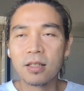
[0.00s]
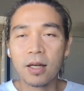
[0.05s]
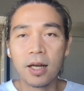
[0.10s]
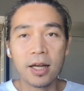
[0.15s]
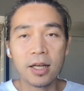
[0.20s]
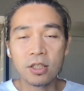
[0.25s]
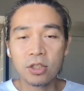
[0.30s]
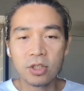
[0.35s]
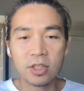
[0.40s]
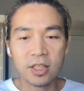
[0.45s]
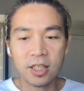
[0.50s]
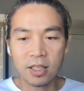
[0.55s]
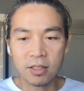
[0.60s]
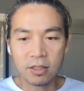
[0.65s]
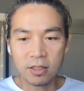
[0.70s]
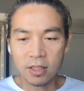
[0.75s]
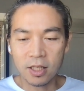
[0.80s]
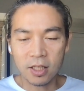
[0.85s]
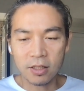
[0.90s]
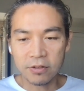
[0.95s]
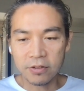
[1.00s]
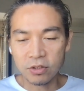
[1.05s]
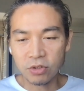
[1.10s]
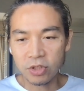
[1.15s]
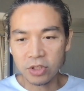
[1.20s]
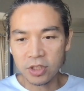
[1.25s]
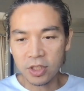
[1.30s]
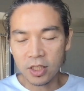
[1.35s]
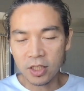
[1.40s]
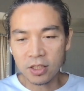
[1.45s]
I actually got a lot of
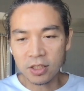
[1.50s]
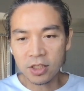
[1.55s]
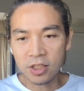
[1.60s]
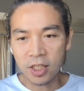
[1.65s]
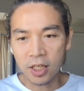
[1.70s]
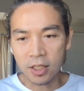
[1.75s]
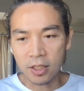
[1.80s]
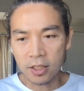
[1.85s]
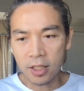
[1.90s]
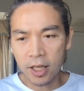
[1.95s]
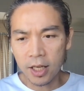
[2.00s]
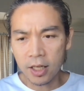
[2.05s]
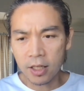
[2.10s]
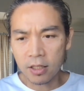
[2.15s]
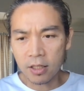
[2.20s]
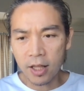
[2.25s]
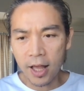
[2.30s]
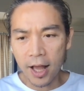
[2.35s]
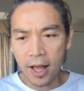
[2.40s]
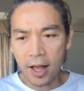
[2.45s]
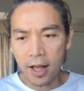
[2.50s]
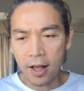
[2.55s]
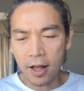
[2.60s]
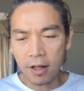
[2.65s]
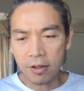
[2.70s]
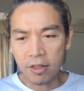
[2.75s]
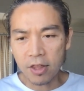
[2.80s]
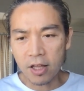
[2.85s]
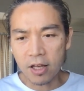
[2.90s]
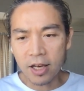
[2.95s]
interesting insight. And
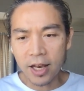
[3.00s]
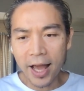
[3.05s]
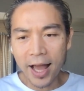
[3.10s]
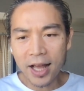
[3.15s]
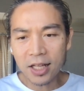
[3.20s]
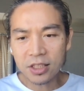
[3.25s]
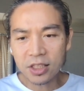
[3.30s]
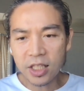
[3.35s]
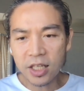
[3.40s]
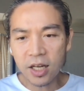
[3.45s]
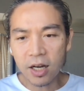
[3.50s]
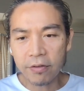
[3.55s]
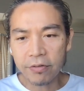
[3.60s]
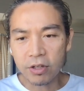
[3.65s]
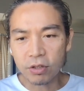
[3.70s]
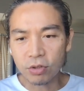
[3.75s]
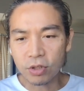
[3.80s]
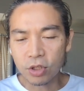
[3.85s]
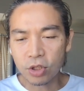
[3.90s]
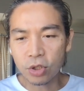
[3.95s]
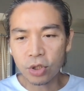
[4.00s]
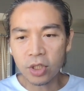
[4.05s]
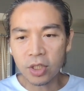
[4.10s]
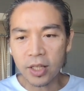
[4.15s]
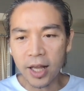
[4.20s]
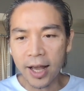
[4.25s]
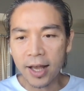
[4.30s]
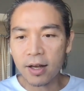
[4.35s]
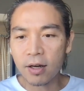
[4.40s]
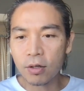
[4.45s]
on the last day of the retreat,
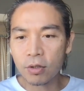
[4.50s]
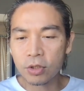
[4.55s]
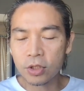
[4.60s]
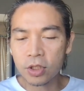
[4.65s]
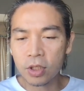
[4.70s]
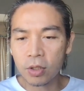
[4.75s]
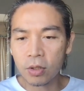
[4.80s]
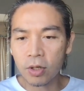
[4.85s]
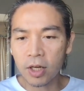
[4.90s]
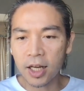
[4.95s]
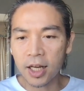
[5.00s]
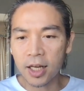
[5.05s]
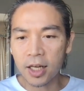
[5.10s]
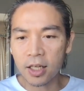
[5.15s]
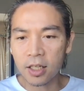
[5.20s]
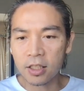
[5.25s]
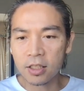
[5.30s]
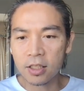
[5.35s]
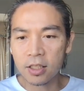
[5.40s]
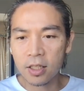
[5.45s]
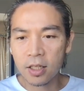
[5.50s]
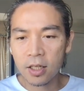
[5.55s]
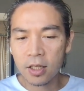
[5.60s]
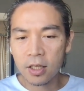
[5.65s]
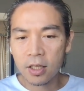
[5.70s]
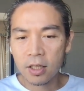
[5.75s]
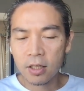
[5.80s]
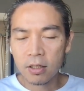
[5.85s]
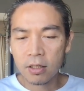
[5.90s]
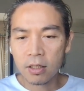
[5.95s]
I also had,
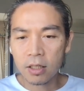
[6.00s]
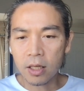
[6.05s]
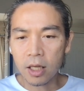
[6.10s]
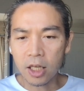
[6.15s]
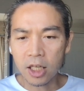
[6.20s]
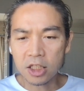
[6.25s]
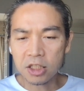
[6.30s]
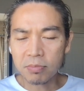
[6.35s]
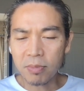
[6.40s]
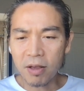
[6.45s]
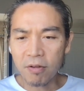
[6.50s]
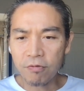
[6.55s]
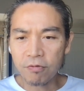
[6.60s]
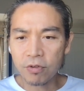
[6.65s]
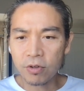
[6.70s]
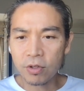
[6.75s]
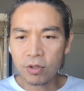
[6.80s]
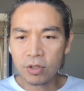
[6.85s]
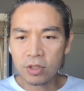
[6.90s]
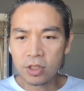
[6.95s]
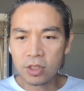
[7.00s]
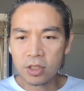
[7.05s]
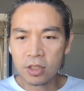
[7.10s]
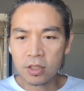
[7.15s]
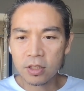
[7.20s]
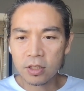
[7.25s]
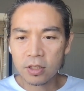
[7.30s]
I guess, my first